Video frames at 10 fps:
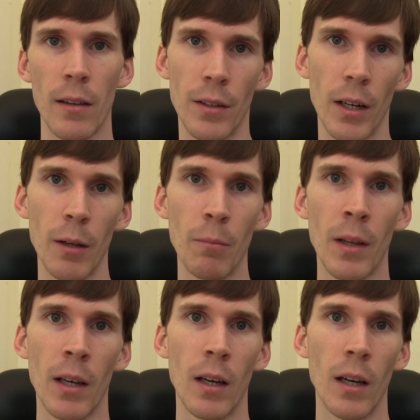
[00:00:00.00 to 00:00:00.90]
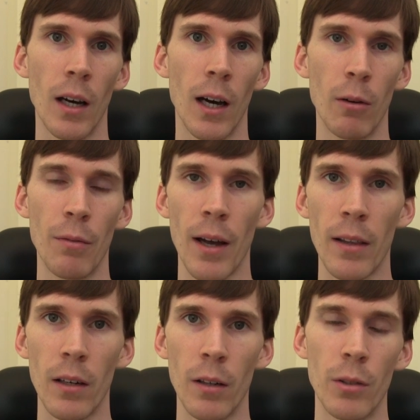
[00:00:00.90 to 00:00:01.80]
at the time, we
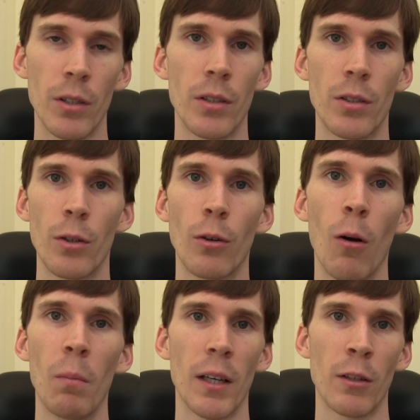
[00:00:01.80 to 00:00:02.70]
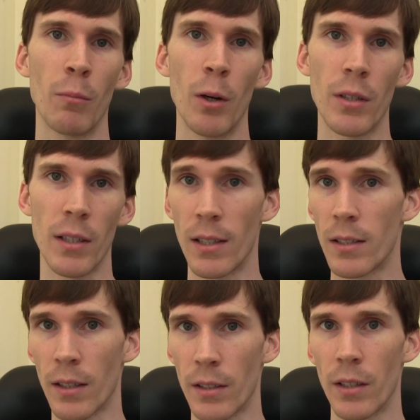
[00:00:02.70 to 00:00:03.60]
found that it was just too complex for most
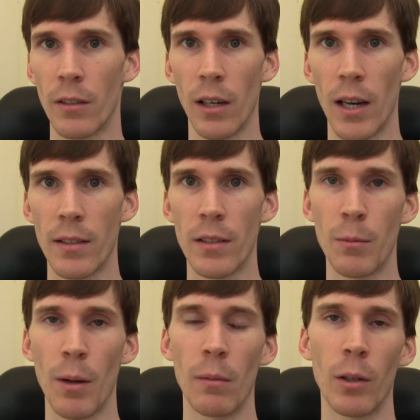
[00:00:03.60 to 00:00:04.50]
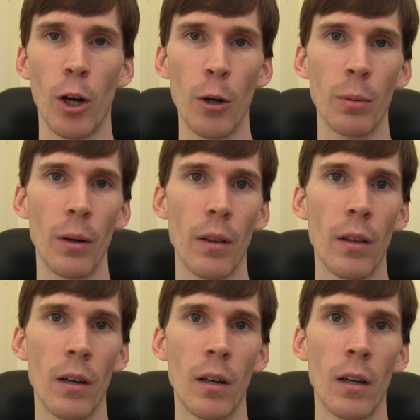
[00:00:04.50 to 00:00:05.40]
existing serializers to be able to cope with.
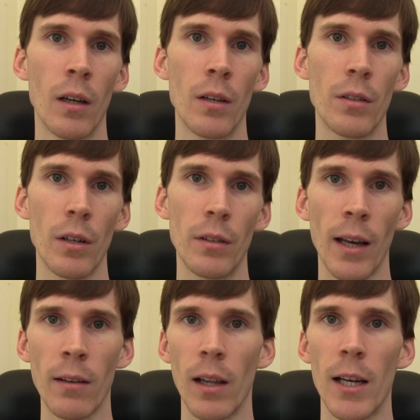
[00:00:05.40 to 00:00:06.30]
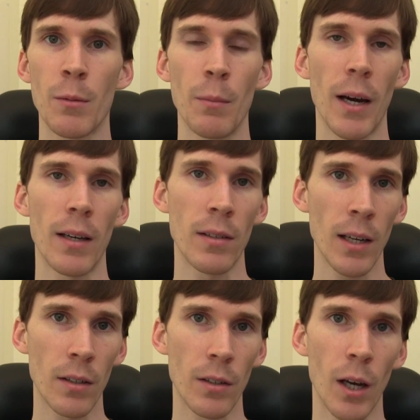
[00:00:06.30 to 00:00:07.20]
So Daniel asked me back a
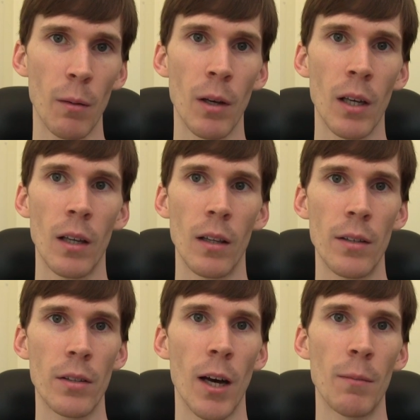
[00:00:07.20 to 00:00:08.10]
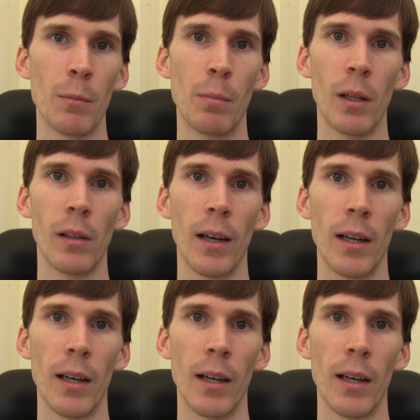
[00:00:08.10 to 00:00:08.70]
second time, this time to build